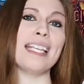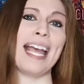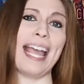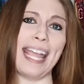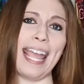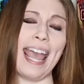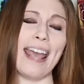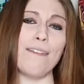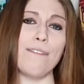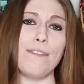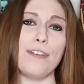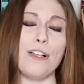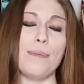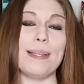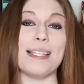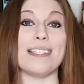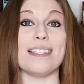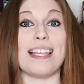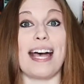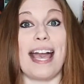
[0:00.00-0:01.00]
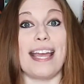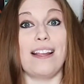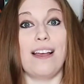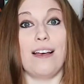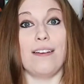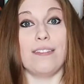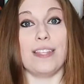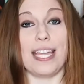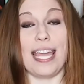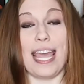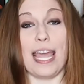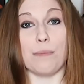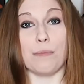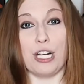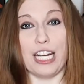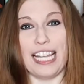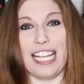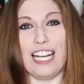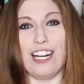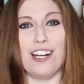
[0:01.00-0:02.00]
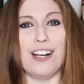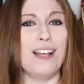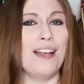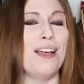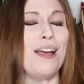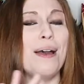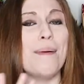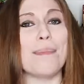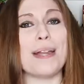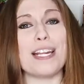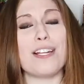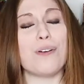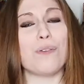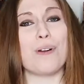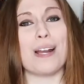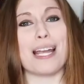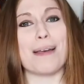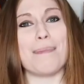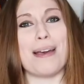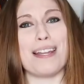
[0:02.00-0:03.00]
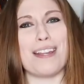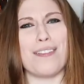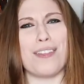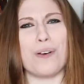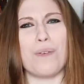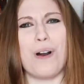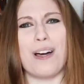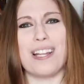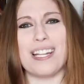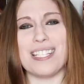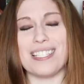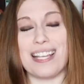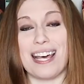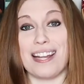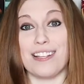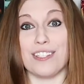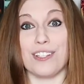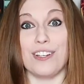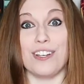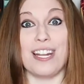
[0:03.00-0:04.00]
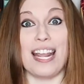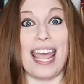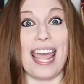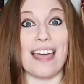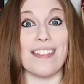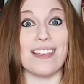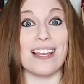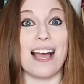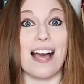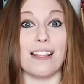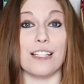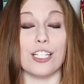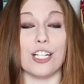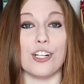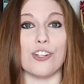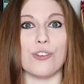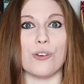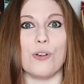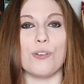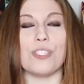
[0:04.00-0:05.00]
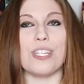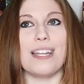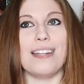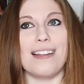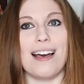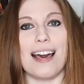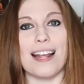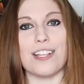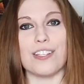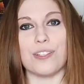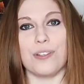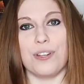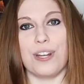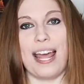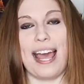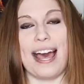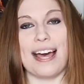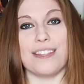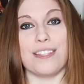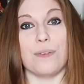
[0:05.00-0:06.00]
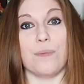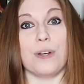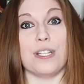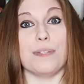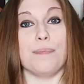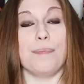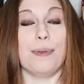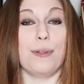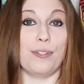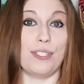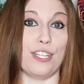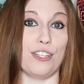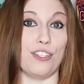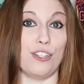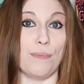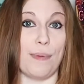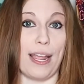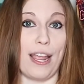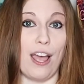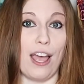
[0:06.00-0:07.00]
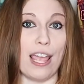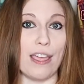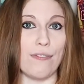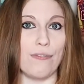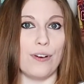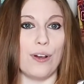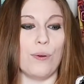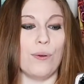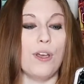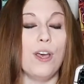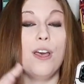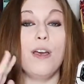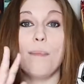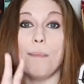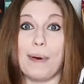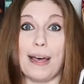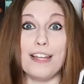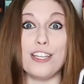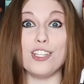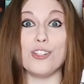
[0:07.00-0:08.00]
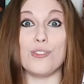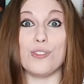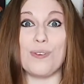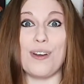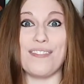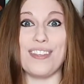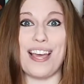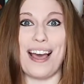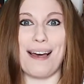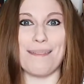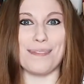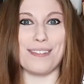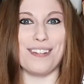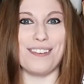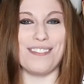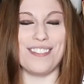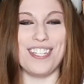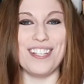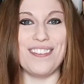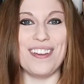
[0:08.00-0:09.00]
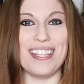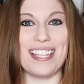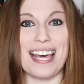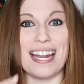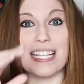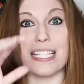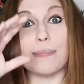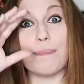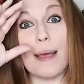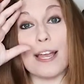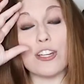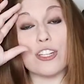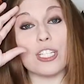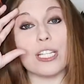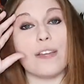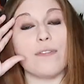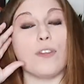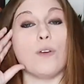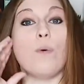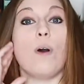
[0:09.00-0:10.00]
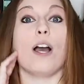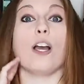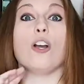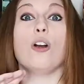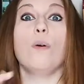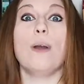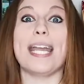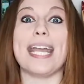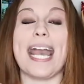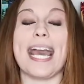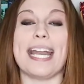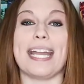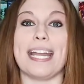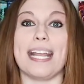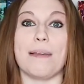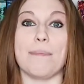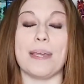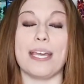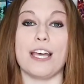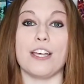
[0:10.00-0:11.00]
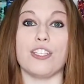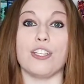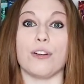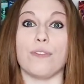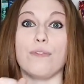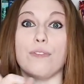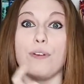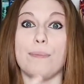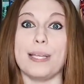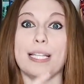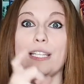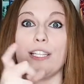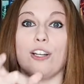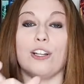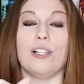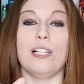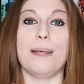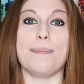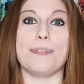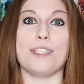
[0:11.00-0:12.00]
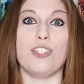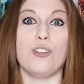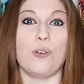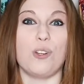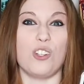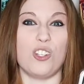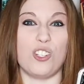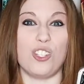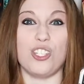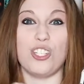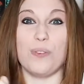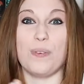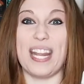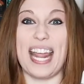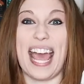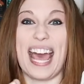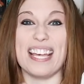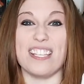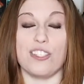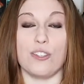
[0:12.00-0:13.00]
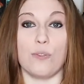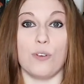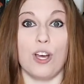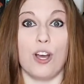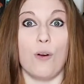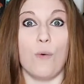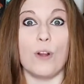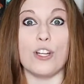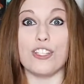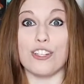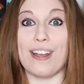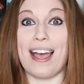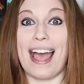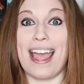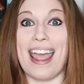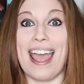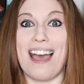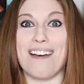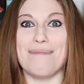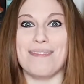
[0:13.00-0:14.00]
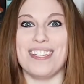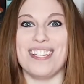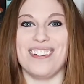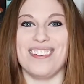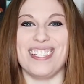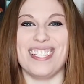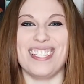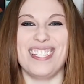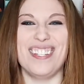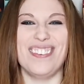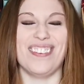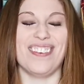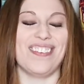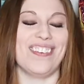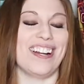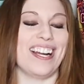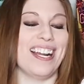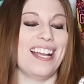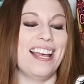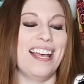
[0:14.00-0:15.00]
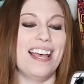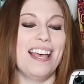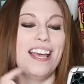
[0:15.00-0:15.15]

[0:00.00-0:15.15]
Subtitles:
I can film inside of the camera here, but I don't recommend it. The quality's not as good, and the color control's not as good as the ones built into my iPhone. But you do have the option of doing that, especially if you want quick editing because you're filming little clips and you can just do it as you go, which I have been known to do before.